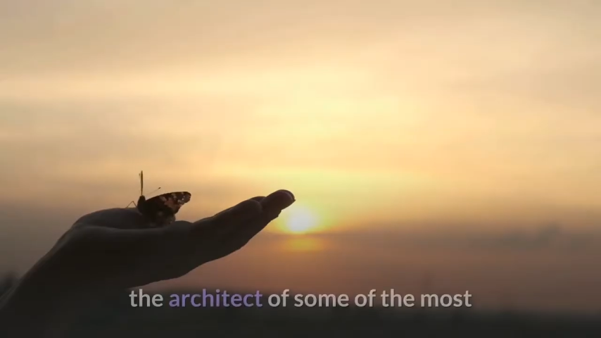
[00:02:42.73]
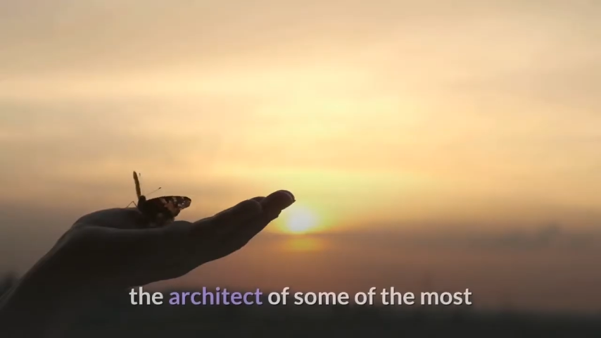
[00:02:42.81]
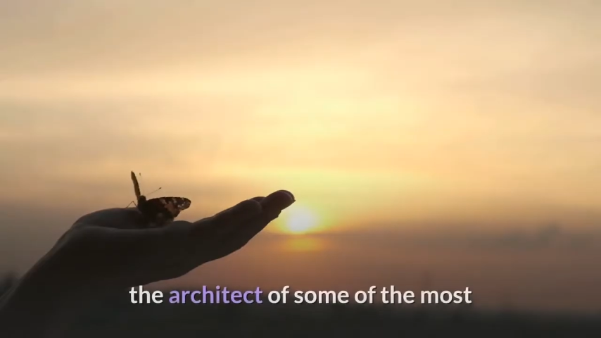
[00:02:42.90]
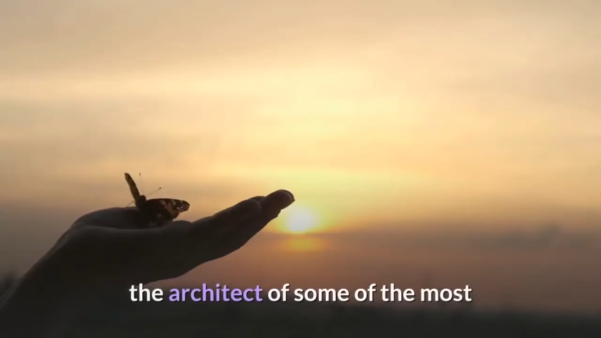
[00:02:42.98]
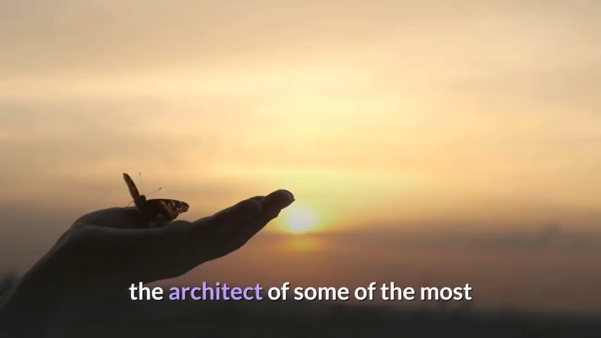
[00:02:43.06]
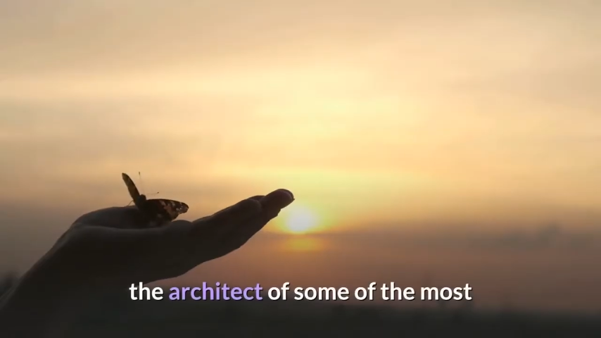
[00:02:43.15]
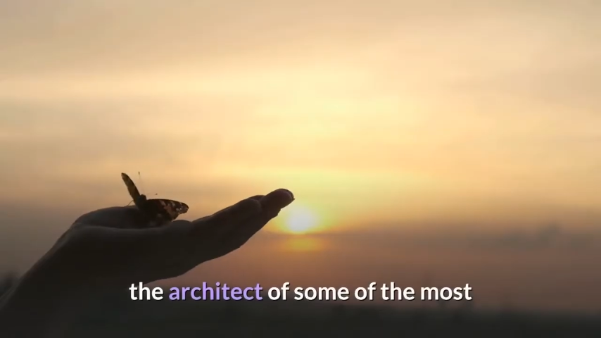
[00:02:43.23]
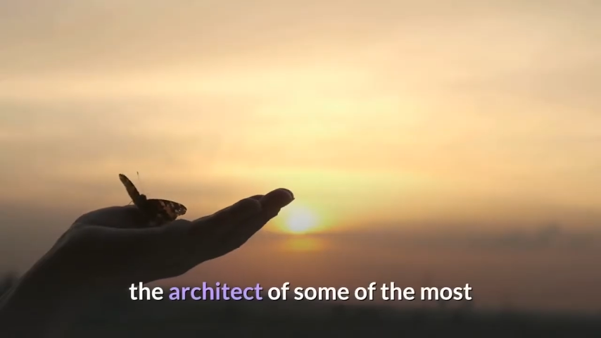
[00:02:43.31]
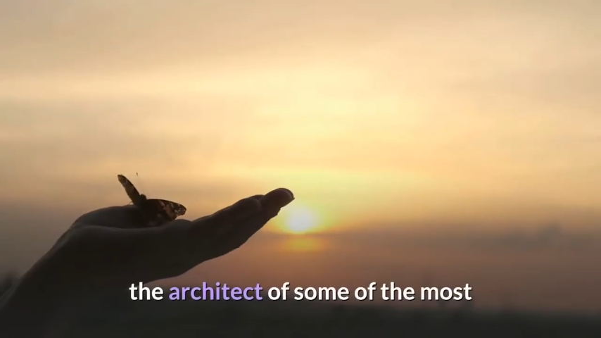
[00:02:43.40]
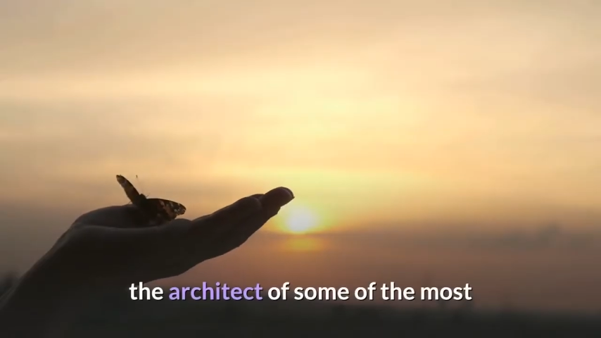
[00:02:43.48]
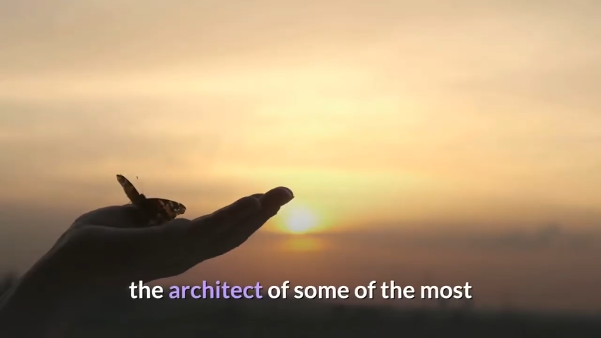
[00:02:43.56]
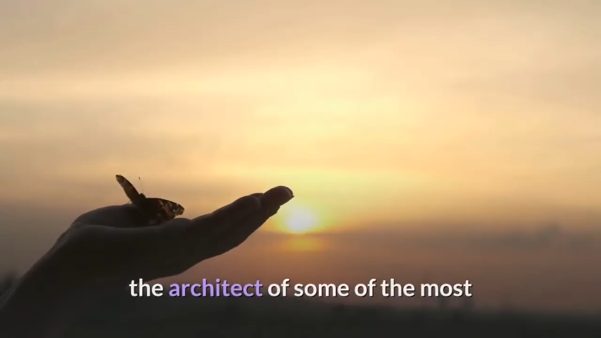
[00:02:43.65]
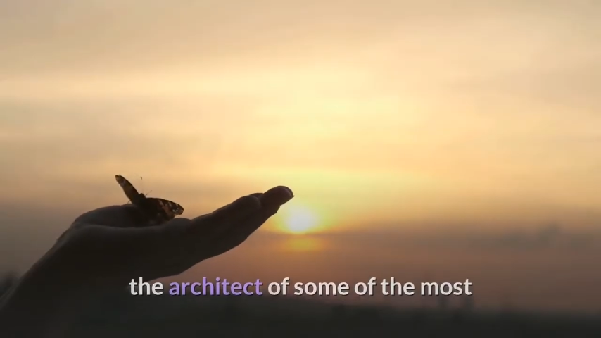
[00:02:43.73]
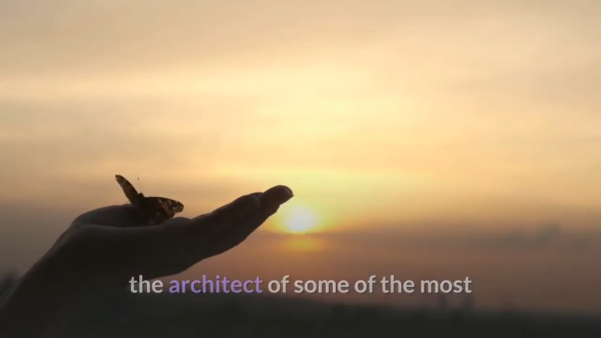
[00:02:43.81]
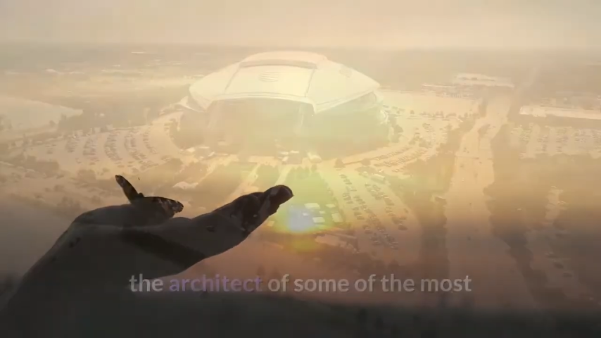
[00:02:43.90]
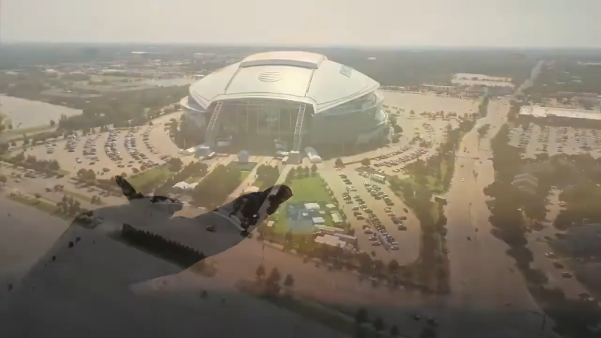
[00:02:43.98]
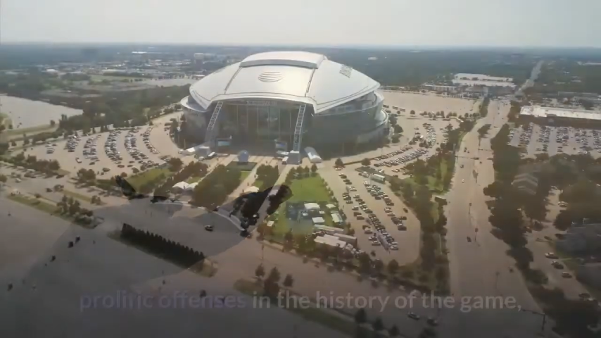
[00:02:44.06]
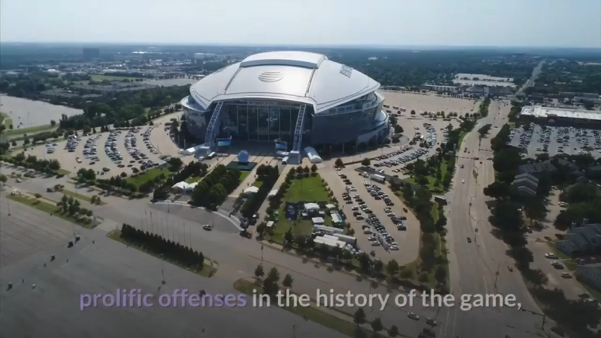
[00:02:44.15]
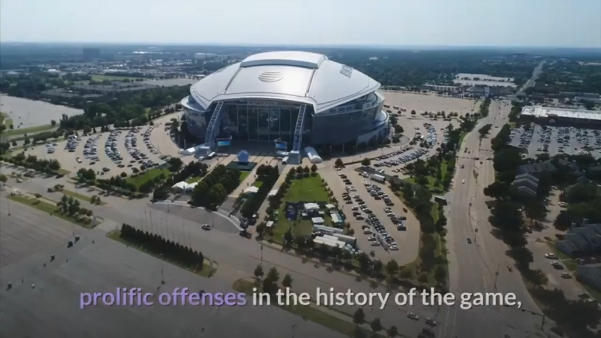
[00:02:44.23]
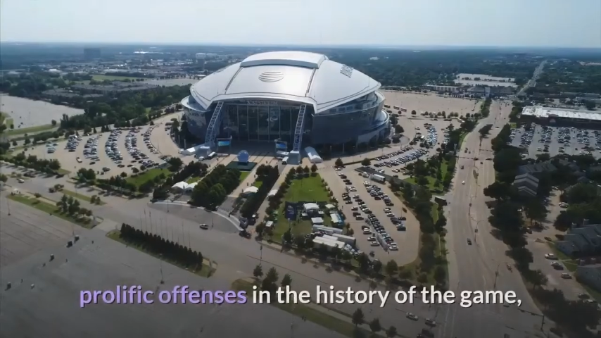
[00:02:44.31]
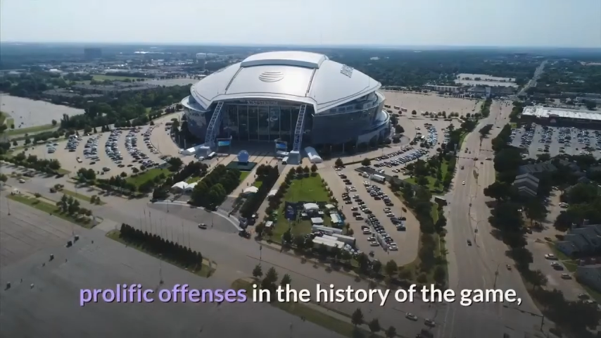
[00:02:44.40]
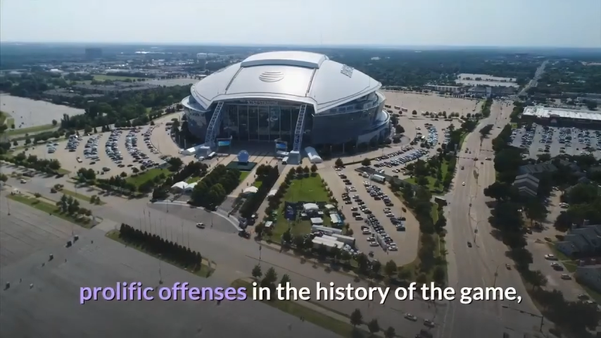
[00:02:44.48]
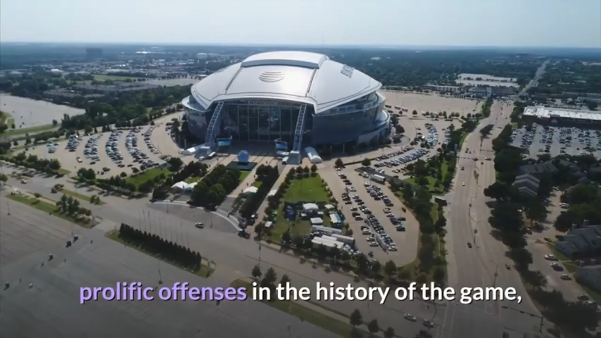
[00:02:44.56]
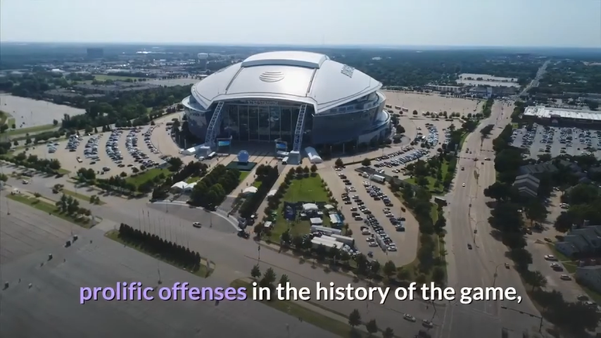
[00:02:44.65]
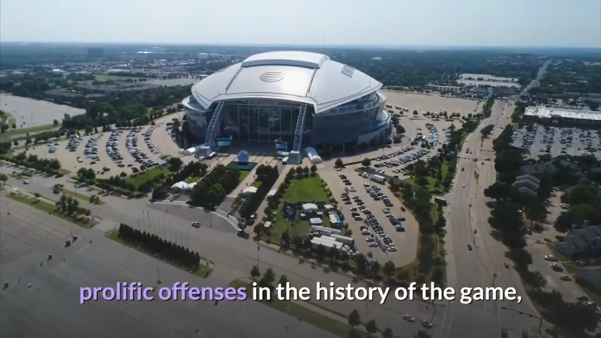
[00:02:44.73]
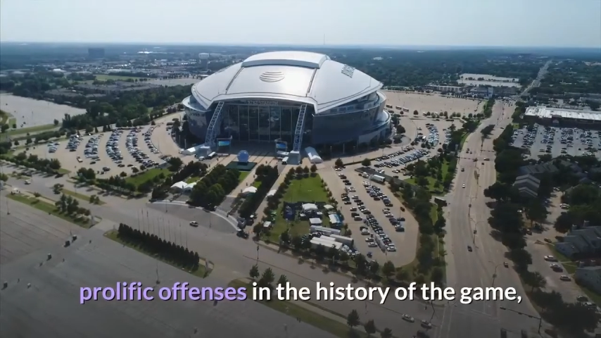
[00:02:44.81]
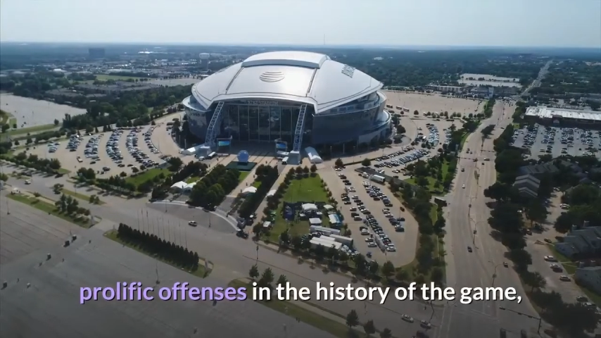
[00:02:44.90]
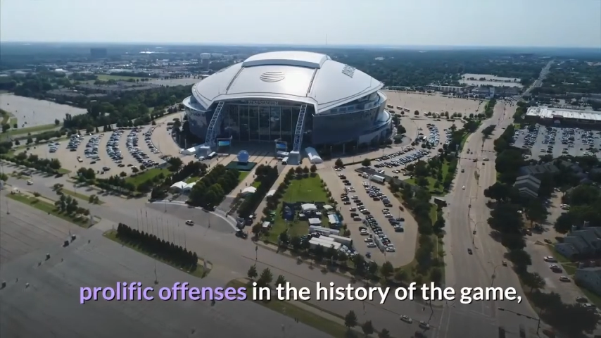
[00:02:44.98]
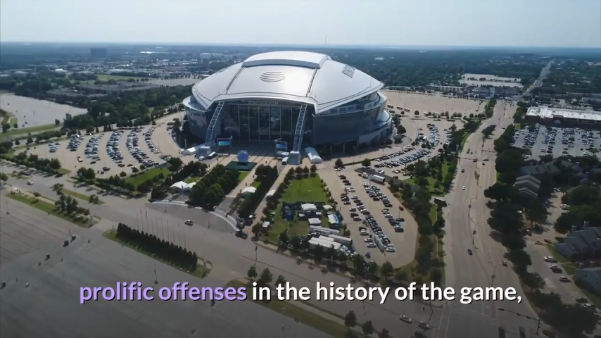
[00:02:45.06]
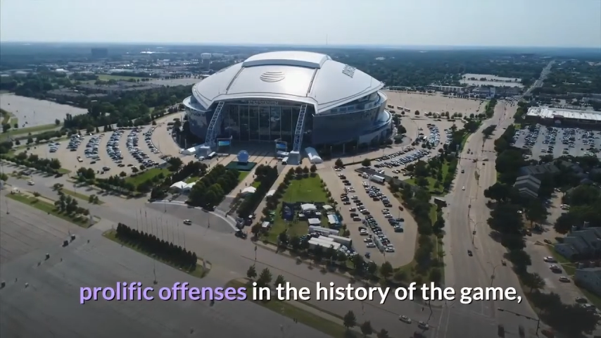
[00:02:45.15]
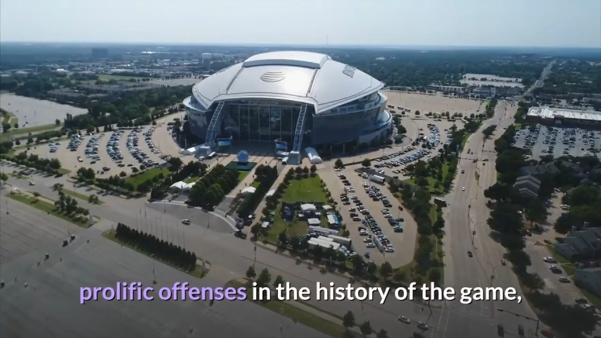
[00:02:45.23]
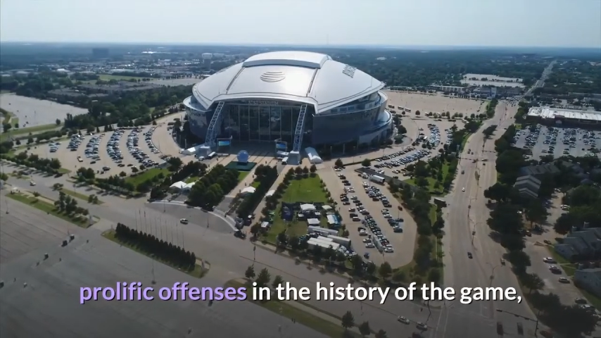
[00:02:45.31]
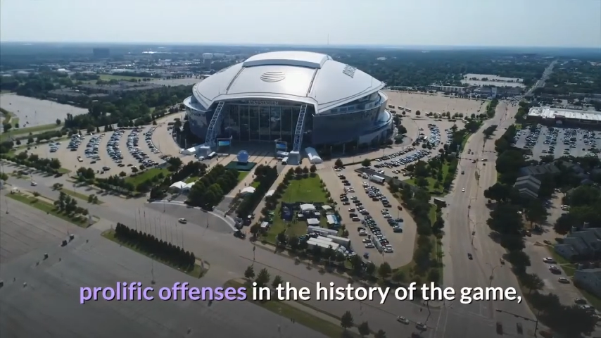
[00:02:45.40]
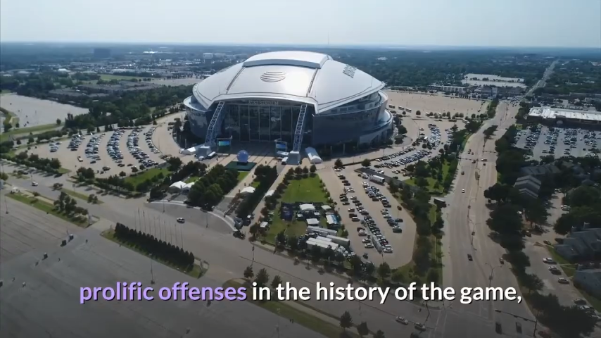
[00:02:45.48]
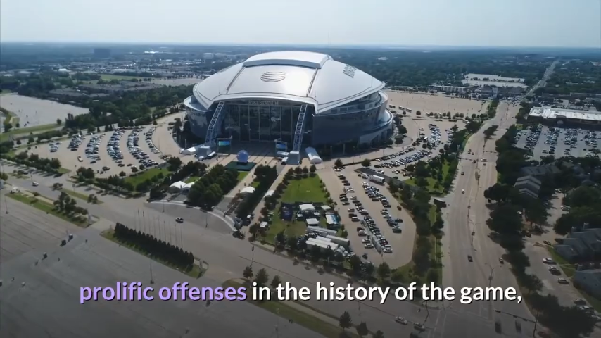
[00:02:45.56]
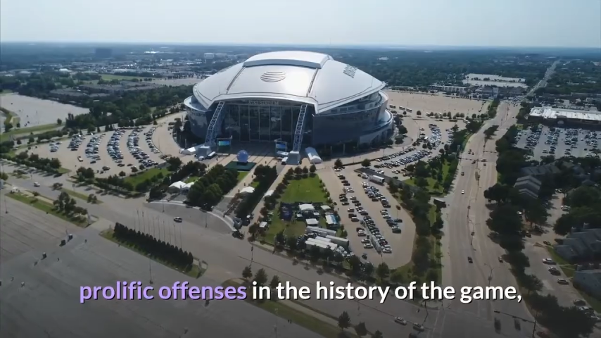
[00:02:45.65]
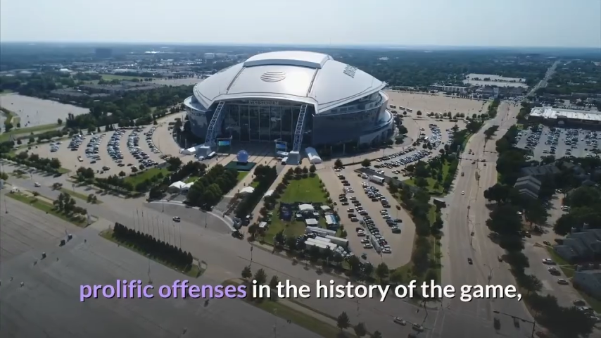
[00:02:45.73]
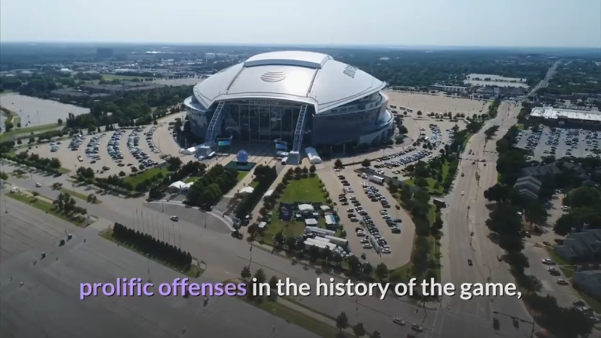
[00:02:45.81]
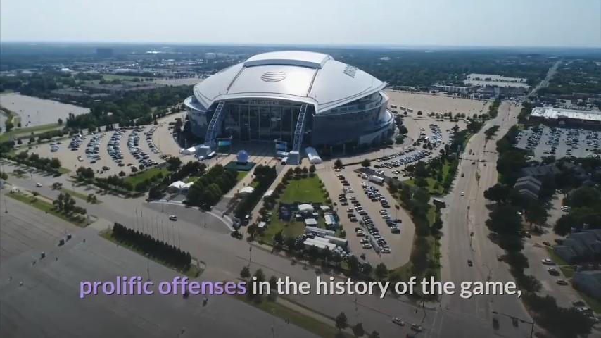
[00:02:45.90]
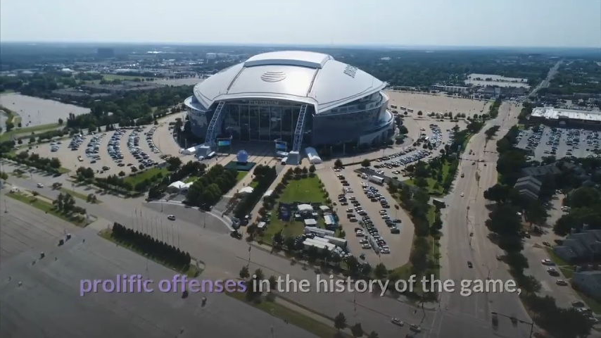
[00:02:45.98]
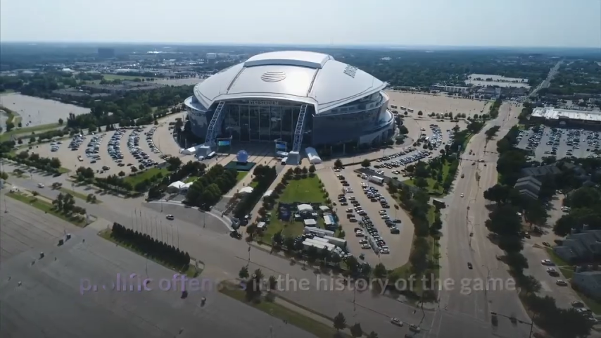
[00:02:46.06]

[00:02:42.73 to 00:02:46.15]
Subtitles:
No face is visible, so there are no lips to read.